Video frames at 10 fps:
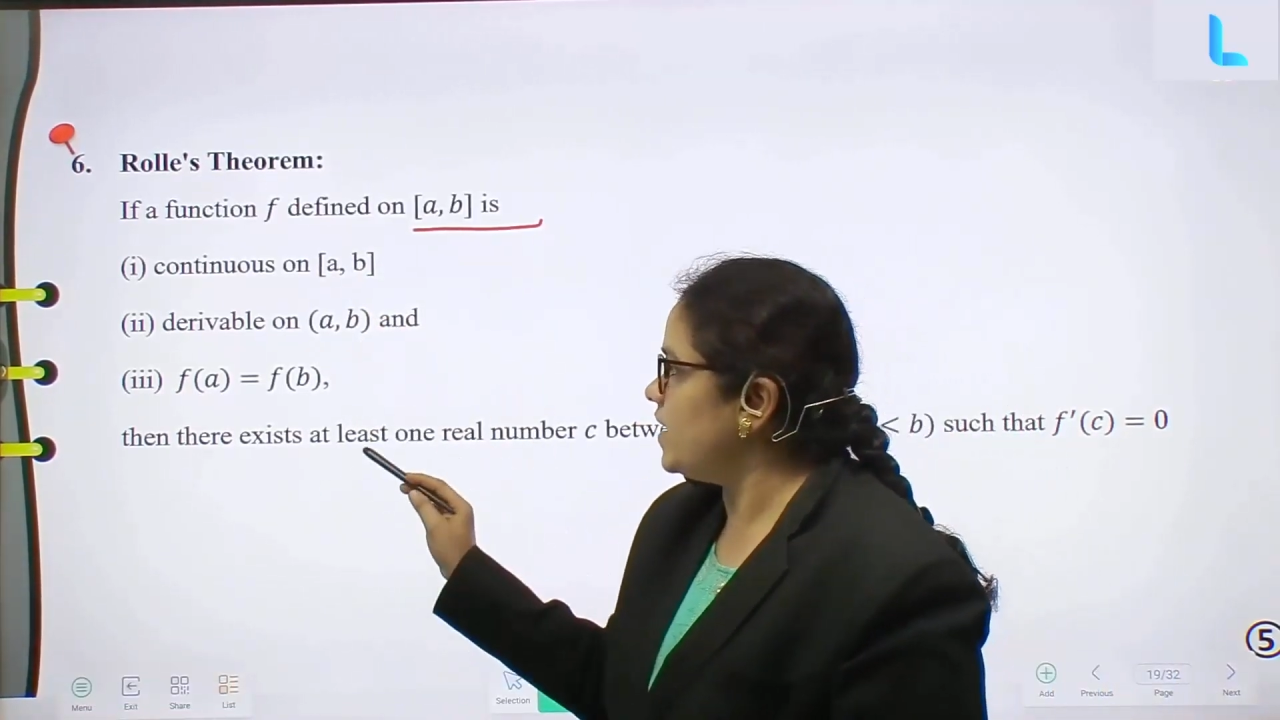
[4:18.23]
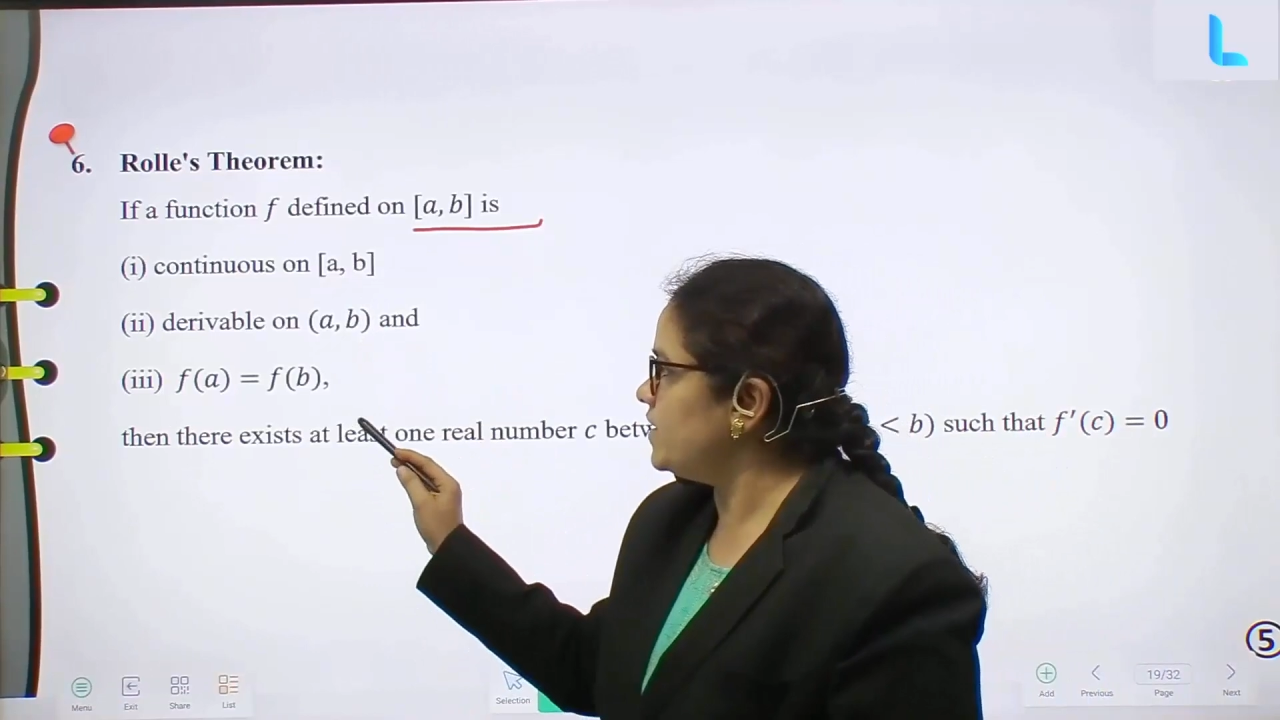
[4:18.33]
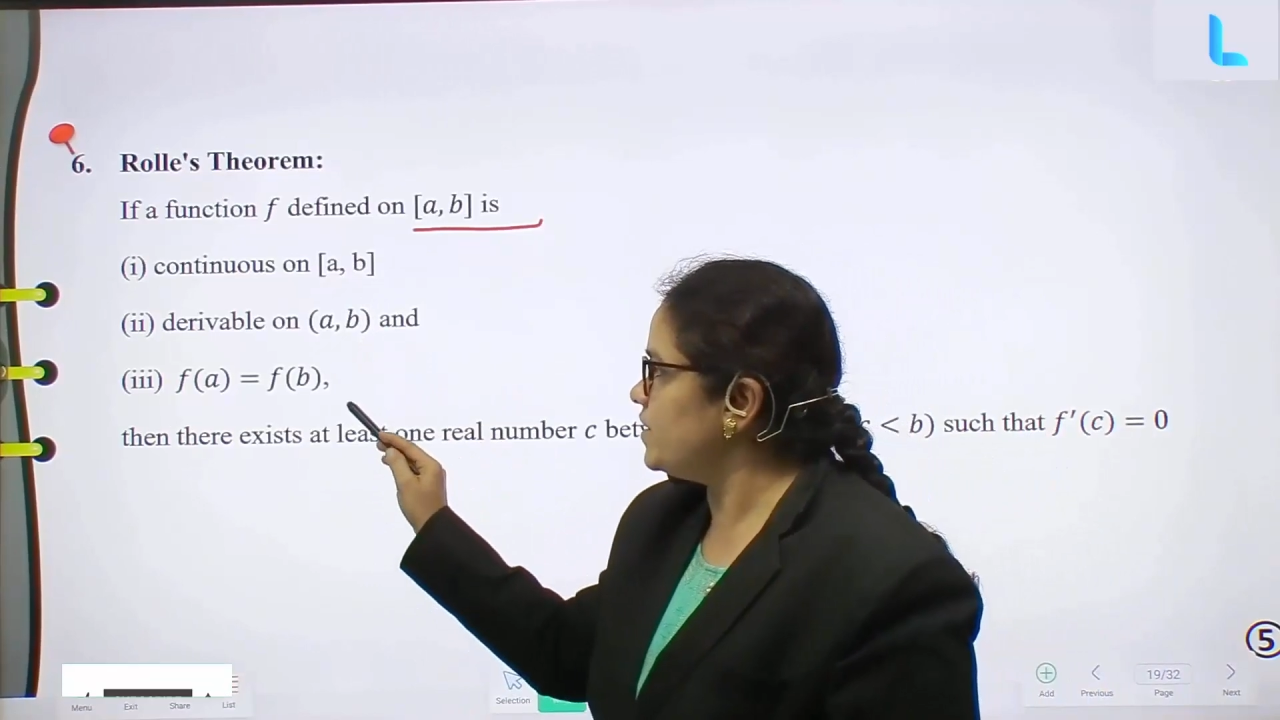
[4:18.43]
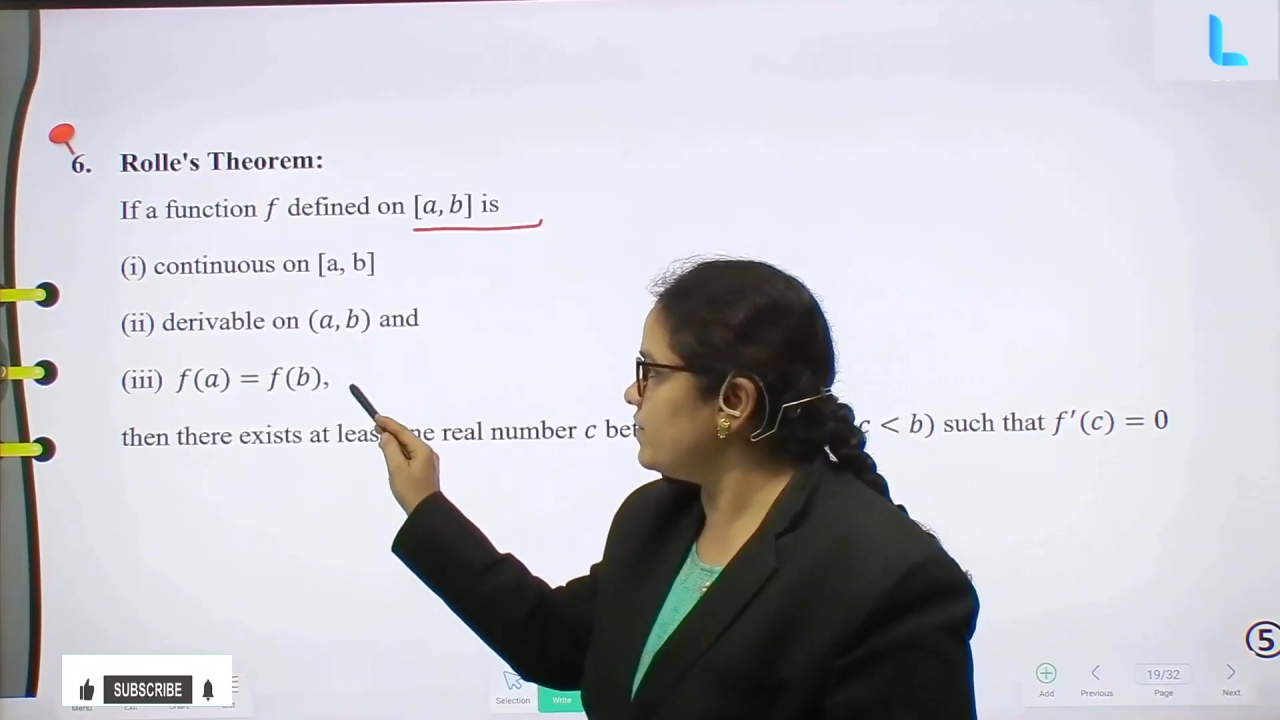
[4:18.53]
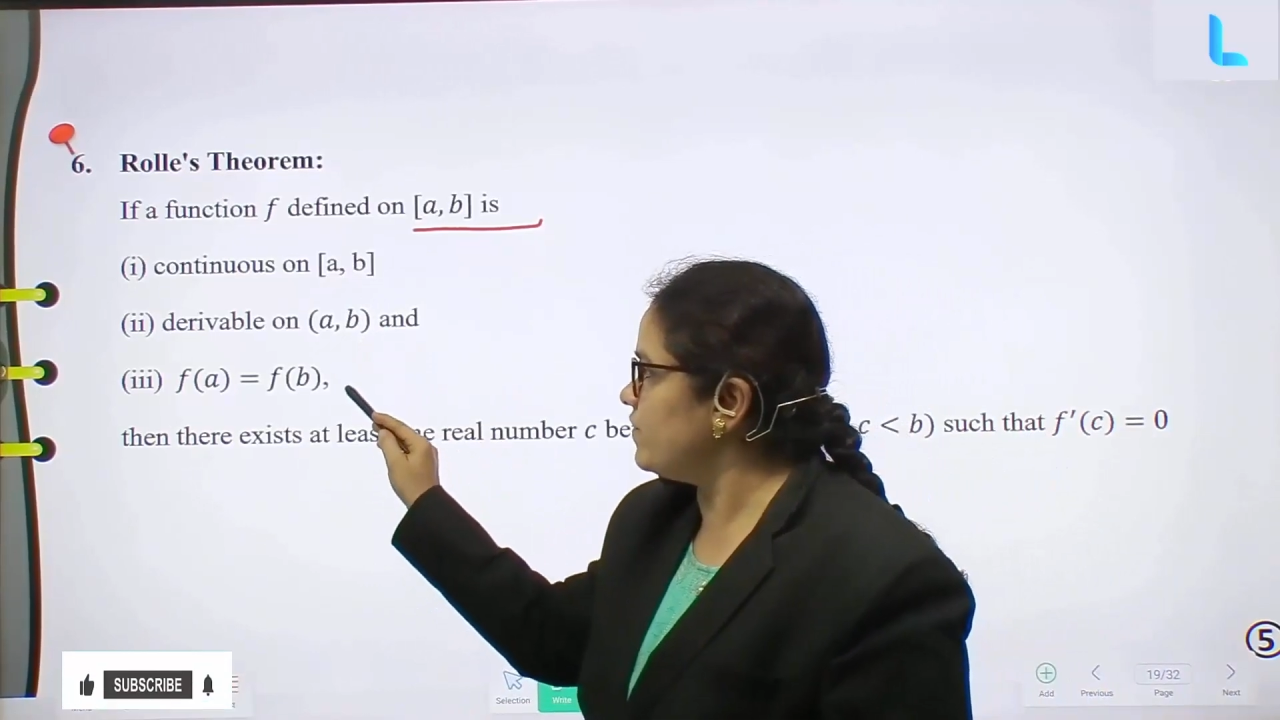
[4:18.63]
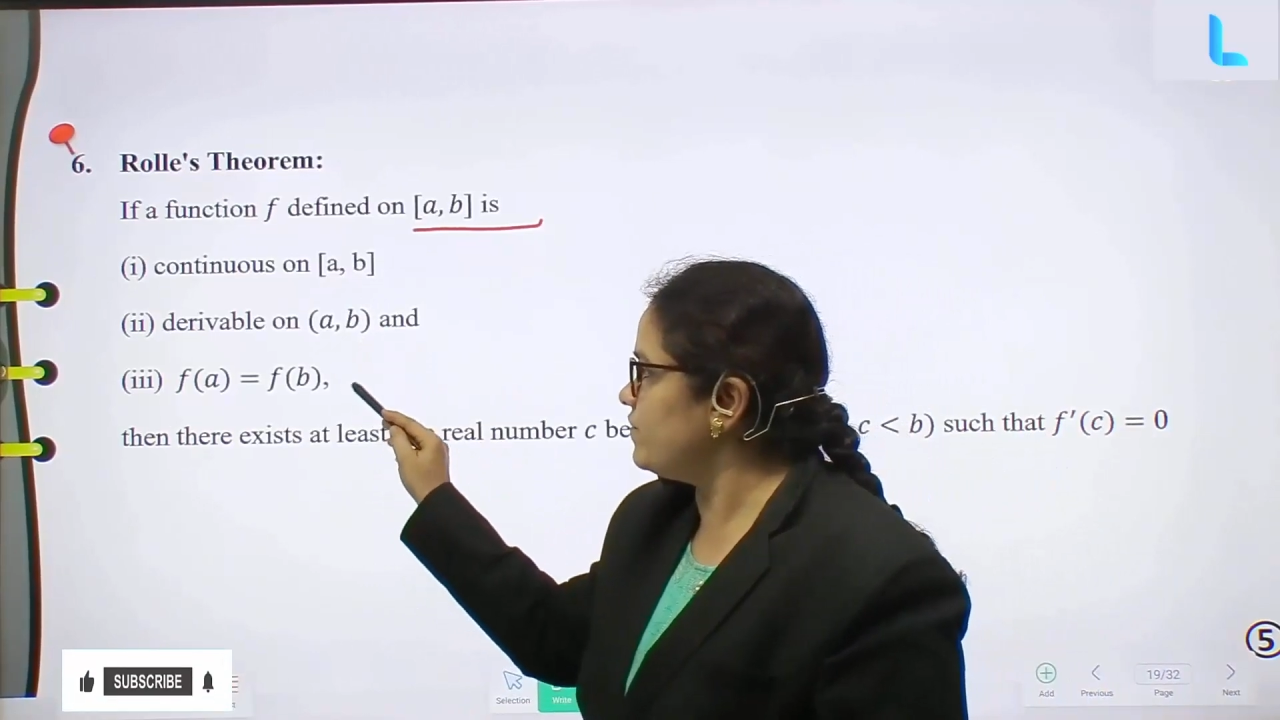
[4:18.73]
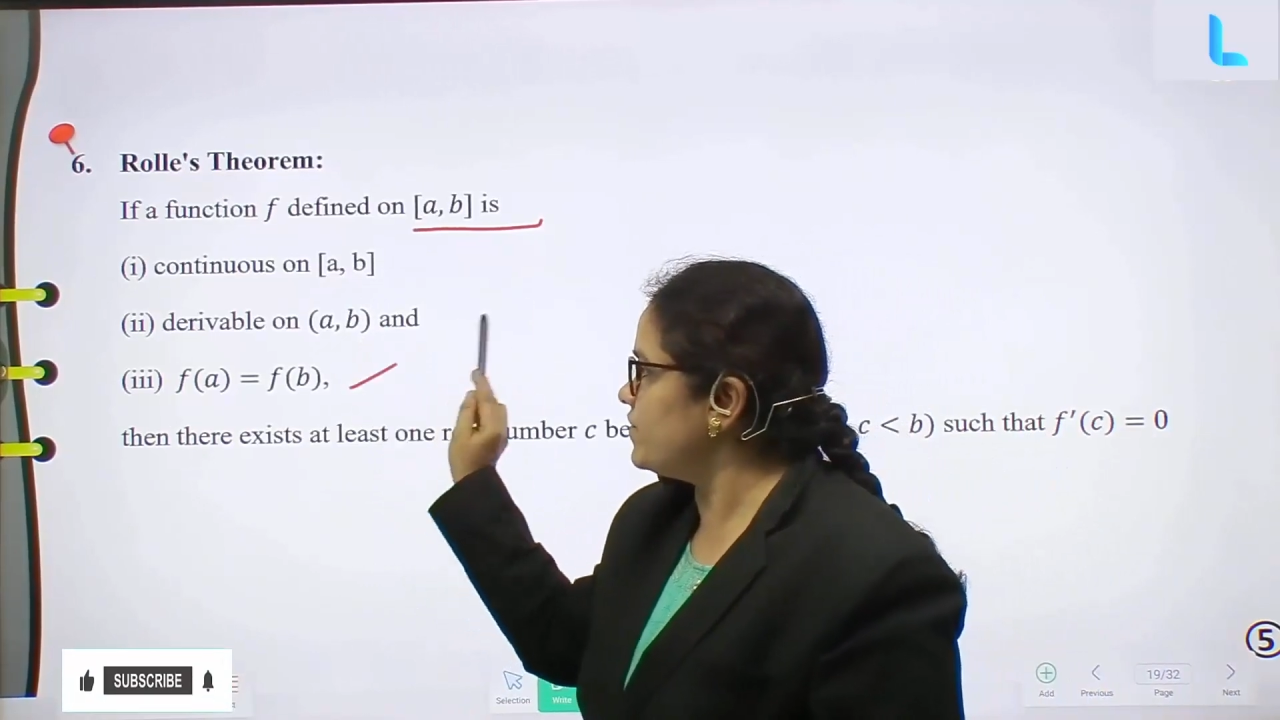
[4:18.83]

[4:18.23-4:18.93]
and f of